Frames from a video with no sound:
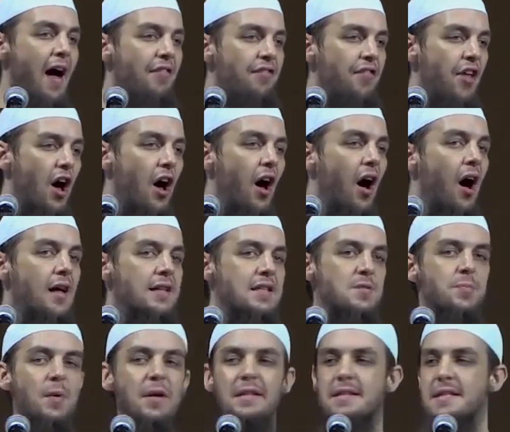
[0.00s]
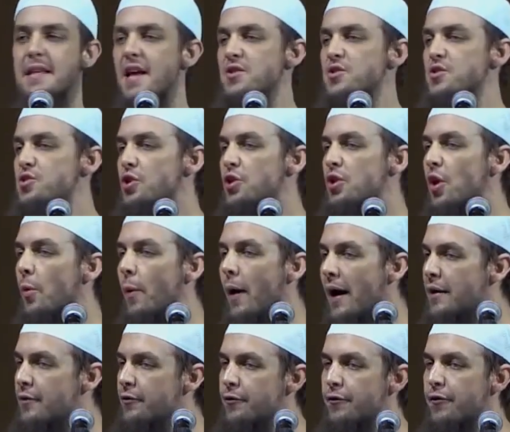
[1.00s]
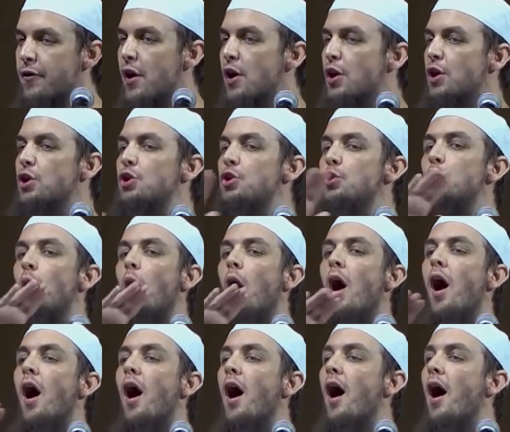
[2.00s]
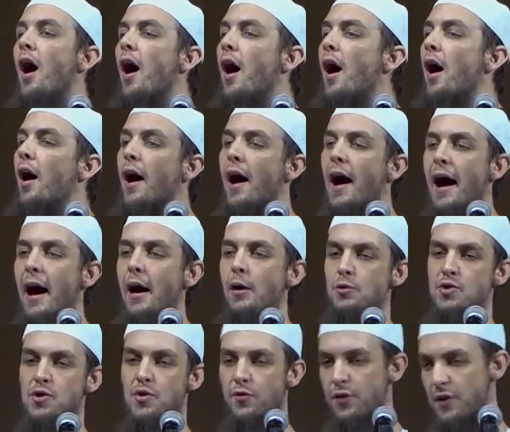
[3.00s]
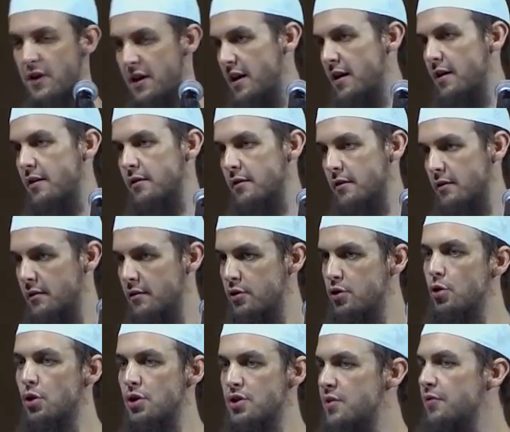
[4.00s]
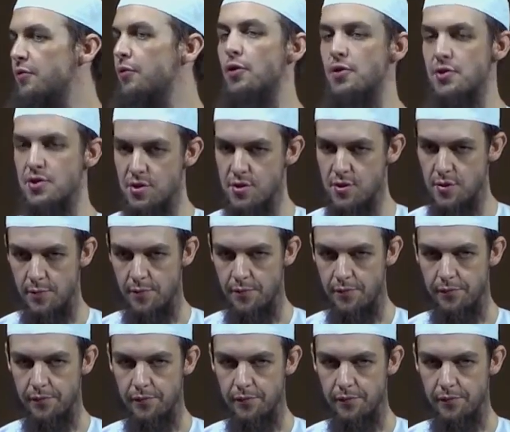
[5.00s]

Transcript: and the husband says to the wife, you are out of here, you're divorced?